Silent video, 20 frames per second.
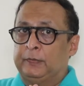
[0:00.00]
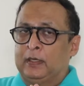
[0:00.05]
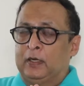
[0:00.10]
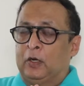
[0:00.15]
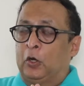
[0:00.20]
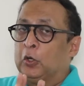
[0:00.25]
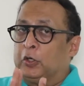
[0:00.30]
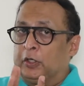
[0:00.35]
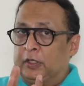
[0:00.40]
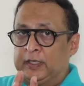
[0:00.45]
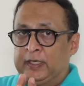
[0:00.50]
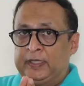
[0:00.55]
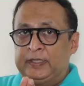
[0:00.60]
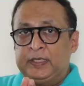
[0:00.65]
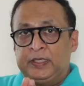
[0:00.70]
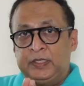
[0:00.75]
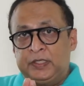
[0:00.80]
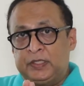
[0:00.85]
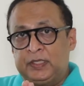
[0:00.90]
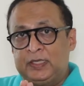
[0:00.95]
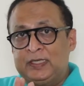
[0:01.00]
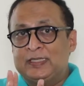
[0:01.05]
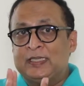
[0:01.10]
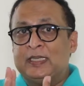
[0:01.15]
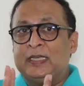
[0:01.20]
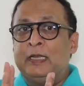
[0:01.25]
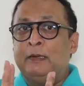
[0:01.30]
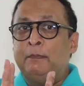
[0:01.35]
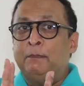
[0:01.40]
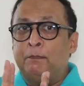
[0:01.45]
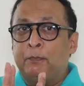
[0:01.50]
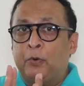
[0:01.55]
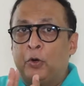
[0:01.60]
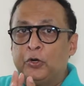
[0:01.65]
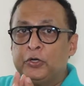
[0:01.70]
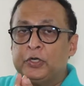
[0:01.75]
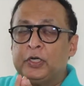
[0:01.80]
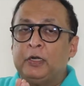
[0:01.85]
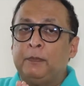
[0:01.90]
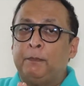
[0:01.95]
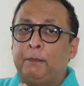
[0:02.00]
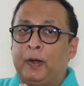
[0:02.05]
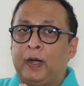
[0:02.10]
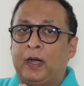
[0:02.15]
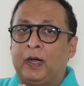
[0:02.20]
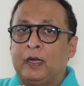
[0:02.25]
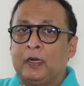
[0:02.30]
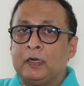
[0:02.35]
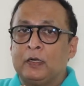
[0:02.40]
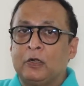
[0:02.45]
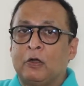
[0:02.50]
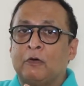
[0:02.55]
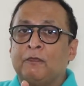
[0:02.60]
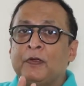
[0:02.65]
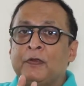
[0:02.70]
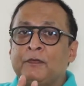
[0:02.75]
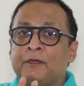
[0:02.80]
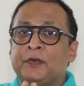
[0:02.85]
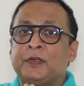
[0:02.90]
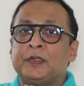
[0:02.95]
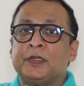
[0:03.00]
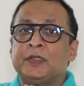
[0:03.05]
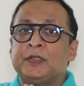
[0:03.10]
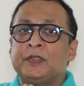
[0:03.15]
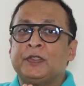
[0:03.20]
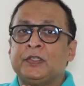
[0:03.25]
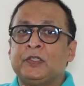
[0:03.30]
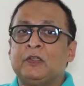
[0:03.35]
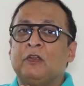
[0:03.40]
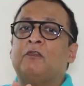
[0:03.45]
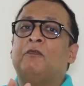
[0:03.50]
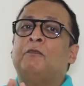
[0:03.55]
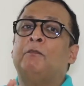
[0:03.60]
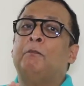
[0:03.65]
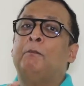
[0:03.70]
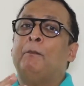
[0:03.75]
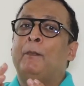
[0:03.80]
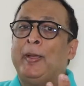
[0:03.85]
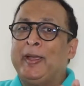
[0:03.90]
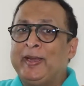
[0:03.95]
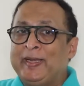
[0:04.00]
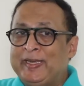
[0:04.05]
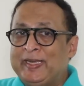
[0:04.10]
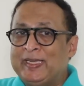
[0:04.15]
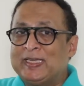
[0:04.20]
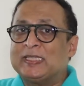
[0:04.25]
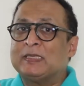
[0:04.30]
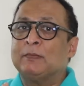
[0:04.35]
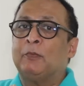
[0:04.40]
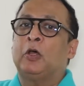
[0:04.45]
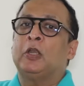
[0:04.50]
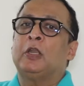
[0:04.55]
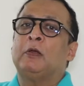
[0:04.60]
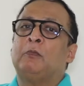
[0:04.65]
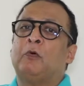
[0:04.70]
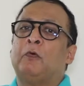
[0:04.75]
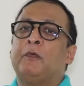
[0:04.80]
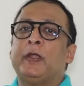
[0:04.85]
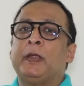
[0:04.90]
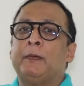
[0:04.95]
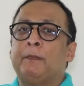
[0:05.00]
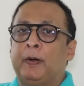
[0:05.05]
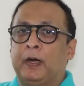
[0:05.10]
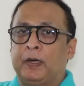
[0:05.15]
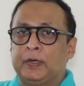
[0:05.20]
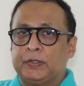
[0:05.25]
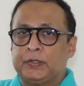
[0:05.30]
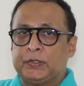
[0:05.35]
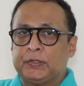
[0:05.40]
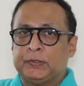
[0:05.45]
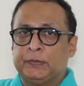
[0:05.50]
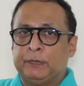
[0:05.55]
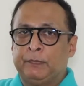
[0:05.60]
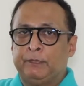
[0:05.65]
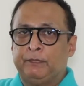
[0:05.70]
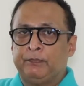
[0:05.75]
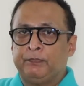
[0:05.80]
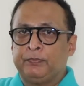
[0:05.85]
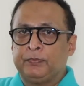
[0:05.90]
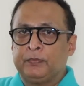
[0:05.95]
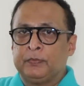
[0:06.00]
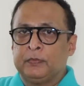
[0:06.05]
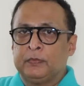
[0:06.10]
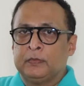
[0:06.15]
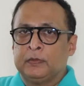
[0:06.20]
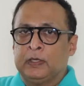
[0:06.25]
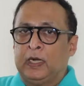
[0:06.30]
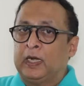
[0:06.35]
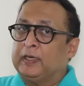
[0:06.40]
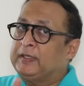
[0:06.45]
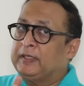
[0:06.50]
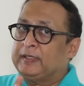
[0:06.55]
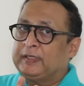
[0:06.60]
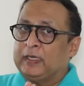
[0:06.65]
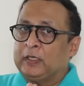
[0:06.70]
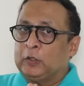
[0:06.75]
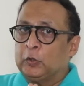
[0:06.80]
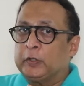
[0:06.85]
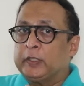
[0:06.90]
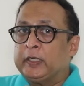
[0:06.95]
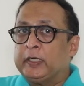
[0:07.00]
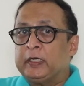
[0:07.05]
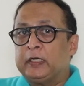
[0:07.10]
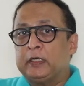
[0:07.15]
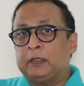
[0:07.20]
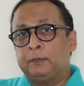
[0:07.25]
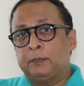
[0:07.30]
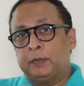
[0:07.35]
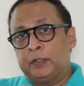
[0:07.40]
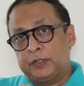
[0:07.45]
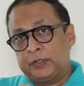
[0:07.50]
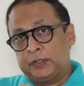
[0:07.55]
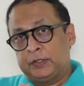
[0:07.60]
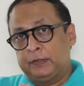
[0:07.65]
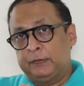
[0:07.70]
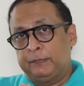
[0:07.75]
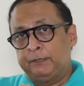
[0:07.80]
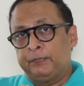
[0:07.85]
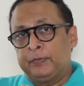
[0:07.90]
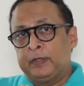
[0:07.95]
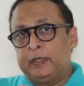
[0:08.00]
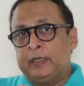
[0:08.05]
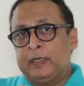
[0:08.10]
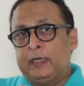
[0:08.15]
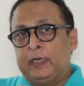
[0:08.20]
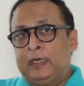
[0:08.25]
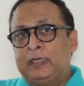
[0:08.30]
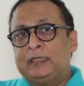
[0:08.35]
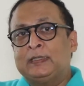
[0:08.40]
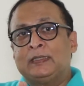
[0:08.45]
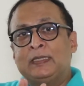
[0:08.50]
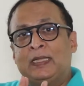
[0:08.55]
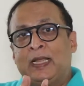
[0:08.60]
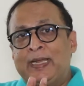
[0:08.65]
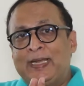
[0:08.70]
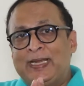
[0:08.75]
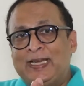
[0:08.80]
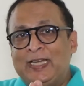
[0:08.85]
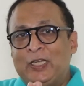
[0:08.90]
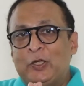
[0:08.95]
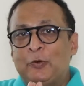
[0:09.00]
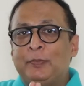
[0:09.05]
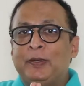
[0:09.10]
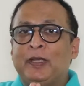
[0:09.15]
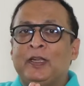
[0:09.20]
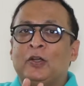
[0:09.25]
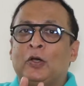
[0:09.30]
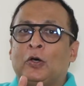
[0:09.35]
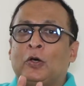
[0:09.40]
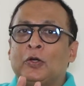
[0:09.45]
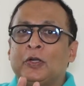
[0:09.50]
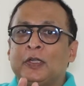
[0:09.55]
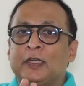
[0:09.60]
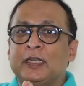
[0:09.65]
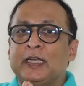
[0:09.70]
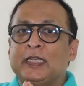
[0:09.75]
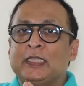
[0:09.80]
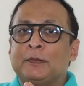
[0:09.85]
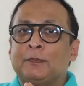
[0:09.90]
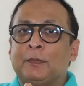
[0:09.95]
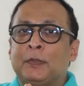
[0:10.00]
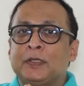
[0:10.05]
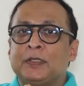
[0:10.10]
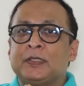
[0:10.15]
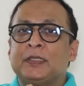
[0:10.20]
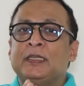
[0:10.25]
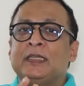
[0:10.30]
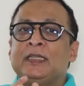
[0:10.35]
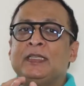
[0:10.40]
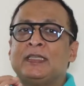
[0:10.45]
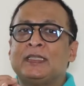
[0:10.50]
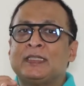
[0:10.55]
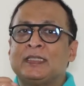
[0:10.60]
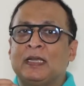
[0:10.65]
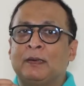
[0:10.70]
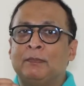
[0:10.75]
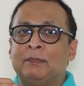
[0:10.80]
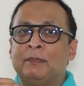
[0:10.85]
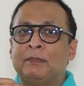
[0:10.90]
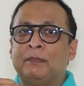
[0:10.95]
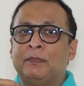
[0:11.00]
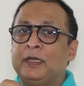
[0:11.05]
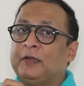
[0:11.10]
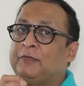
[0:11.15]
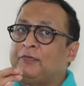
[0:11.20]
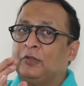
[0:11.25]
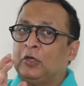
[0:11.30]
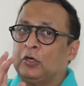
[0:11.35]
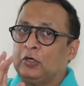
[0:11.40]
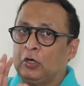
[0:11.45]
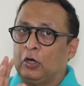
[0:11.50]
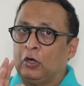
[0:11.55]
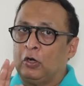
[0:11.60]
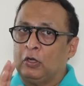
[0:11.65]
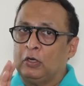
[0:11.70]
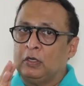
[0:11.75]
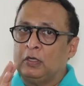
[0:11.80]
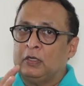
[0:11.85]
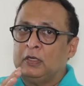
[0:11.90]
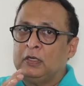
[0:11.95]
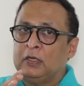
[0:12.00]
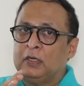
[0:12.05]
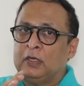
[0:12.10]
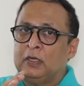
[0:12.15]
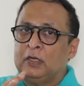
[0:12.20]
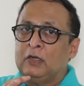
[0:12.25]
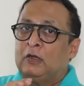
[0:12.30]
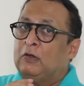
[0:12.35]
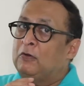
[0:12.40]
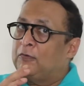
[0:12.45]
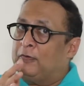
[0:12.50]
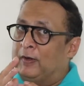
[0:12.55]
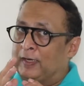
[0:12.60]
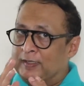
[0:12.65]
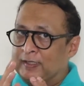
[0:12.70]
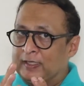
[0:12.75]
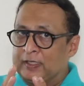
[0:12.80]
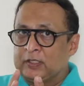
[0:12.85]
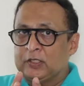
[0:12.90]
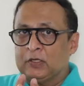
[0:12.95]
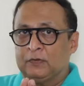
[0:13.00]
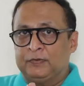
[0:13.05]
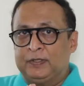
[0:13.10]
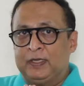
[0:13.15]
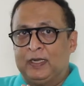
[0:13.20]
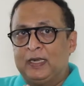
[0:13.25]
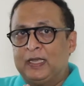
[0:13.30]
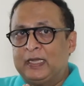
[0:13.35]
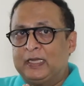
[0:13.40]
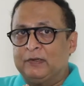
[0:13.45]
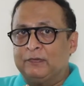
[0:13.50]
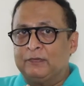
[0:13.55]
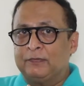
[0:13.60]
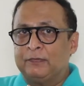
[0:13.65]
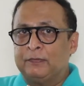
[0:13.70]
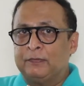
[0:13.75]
Organization is an important part of efficiency of many smaller moving parts. A detail oriented person is likely to be an organized person in some, if not all, facets of their life.